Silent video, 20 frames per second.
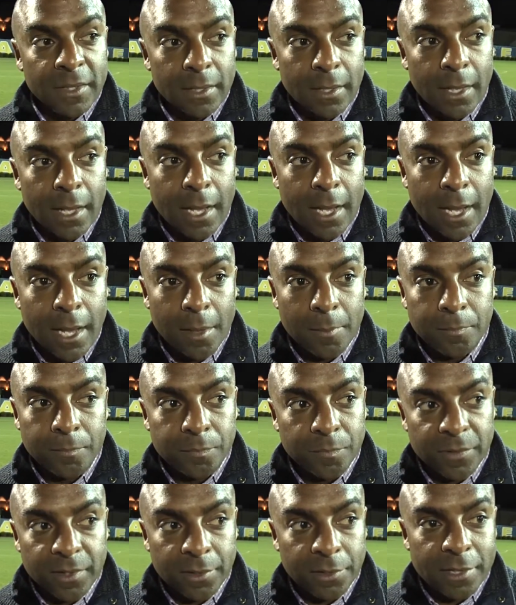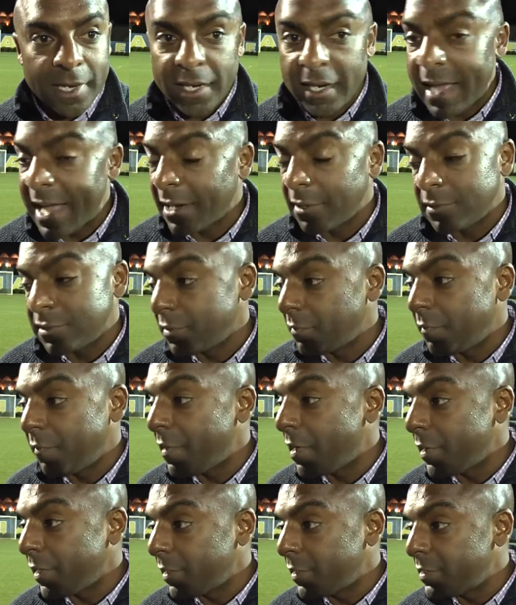Um, and credit Akron's a
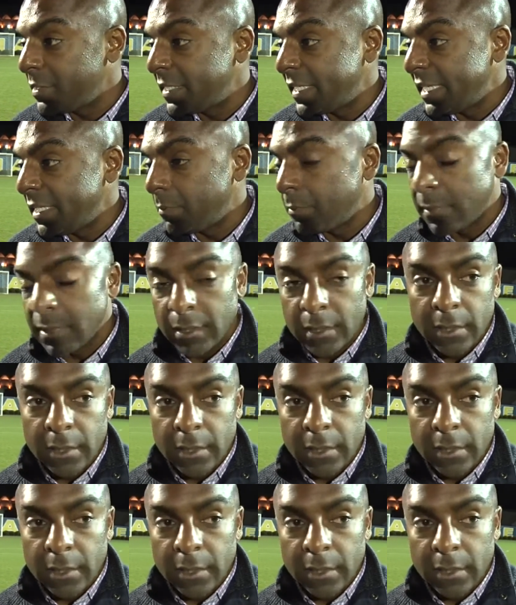very good team.